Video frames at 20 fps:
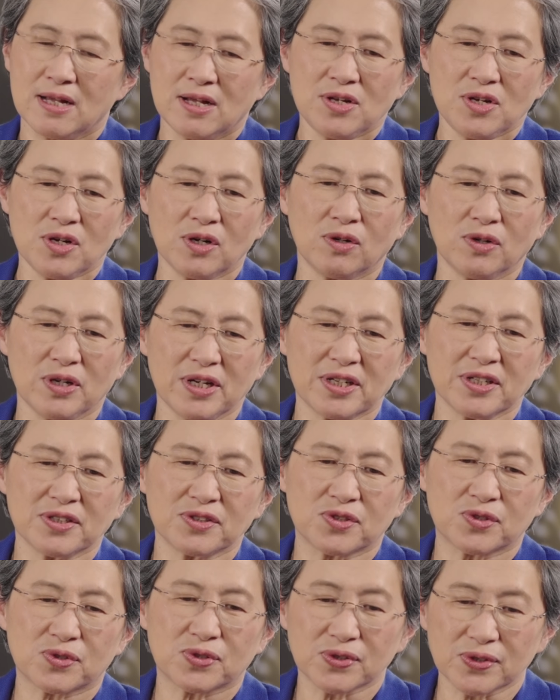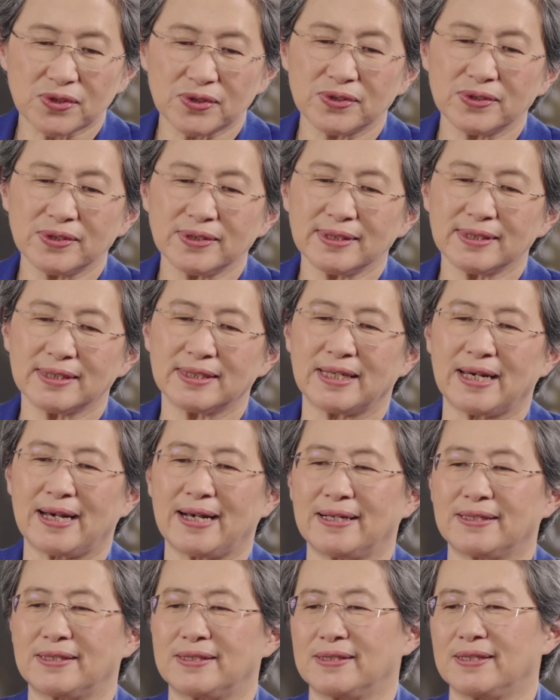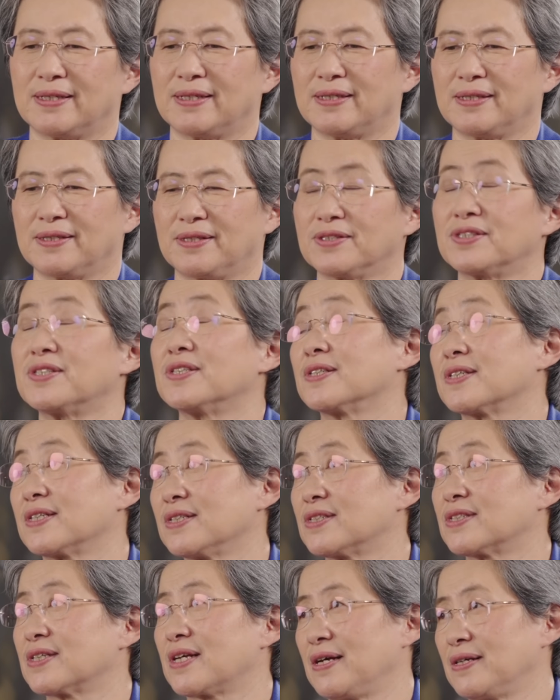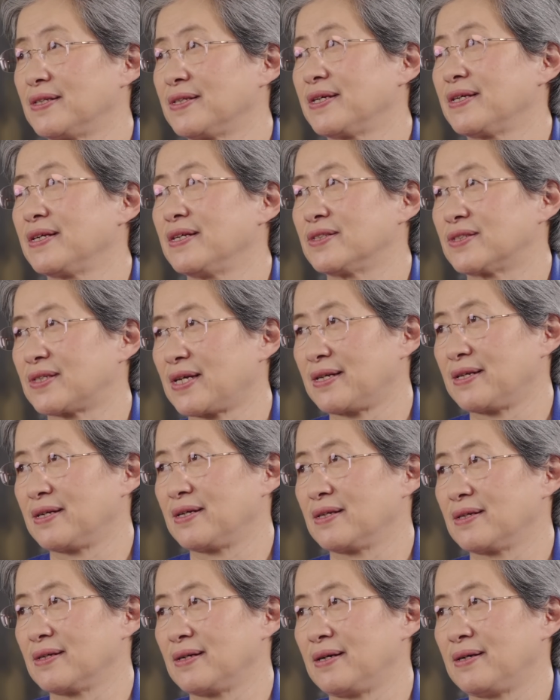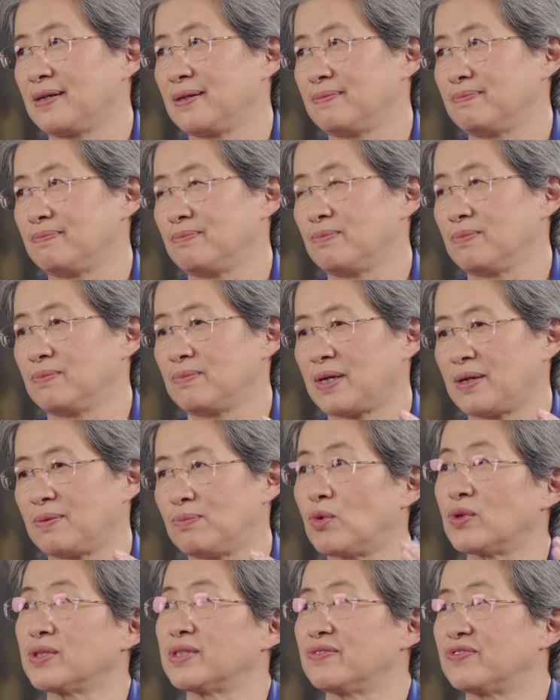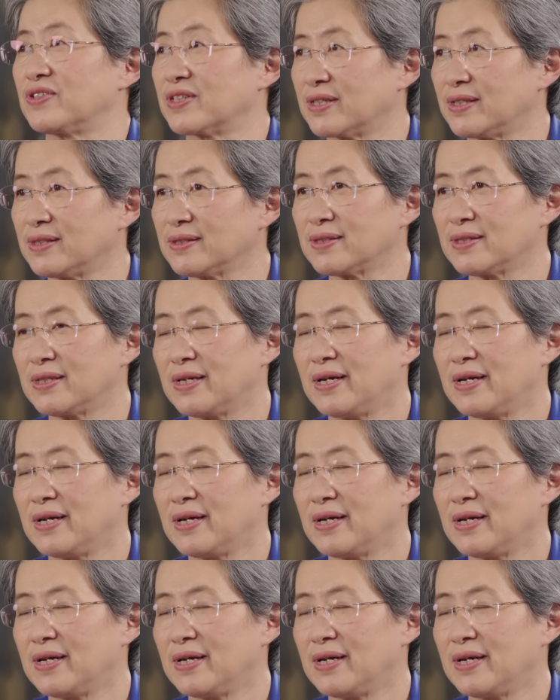It is true that the silicon scaling is getting more difficult.